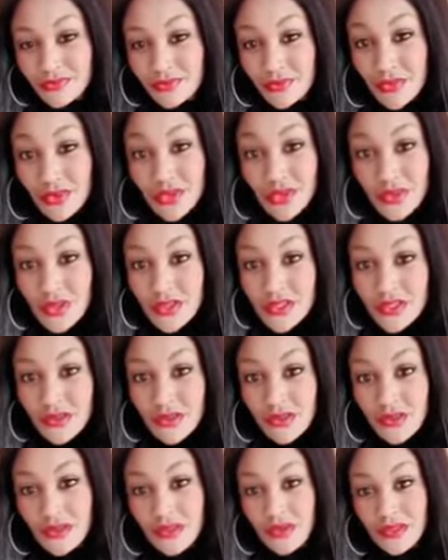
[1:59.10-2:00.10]

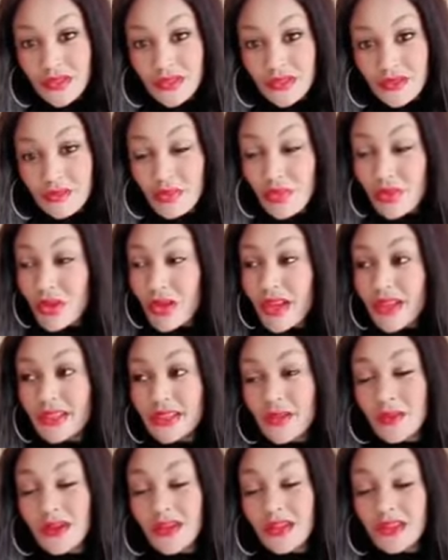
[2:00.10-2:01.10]
Mutwesonyiwe. Bora
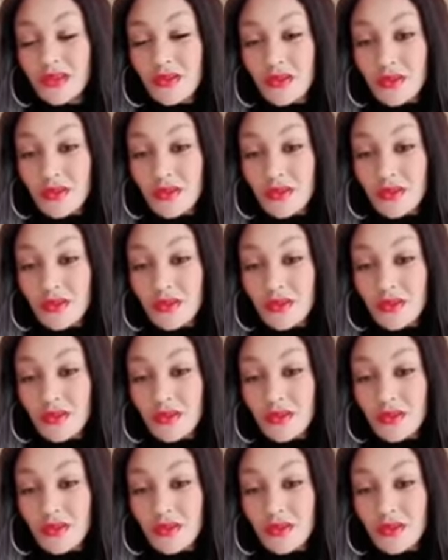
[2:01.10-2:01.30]
nti abakadde